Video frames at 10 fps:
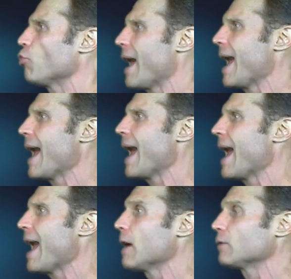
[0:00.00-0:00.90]

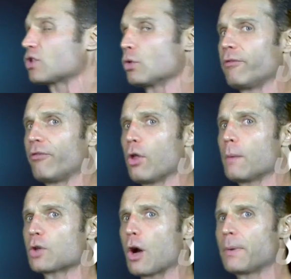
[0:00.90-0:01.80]
round. Still full,
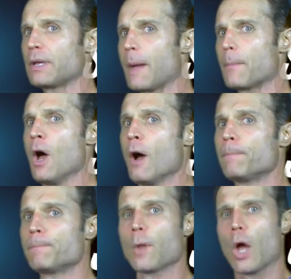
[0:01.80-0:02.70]
I'm topping up.
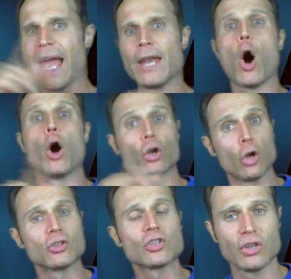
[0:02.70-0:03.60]
And
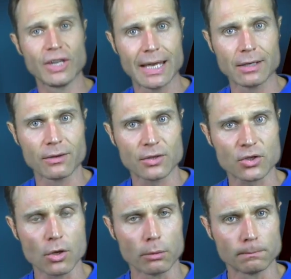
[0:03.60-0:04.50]
on to the end of the
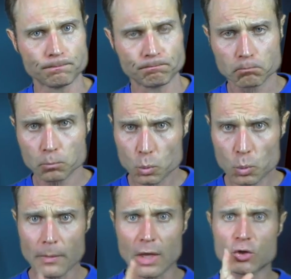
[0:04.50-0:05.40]
song.
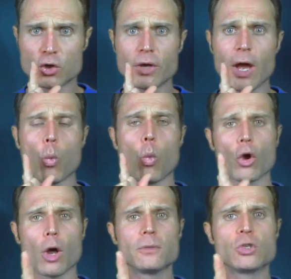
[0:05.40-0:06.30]
So now
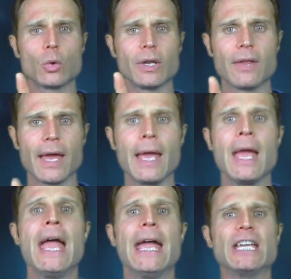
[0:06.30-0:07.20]
what I'm doing there
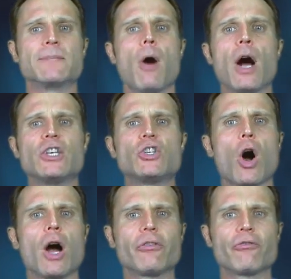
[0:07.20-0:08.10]
is my
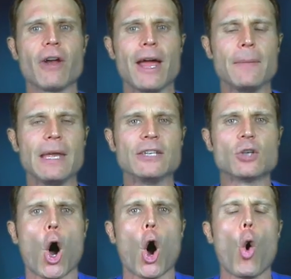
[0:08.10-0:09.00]
diaphragm
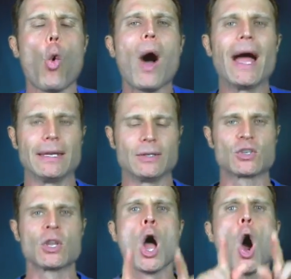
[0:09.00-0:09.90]
is always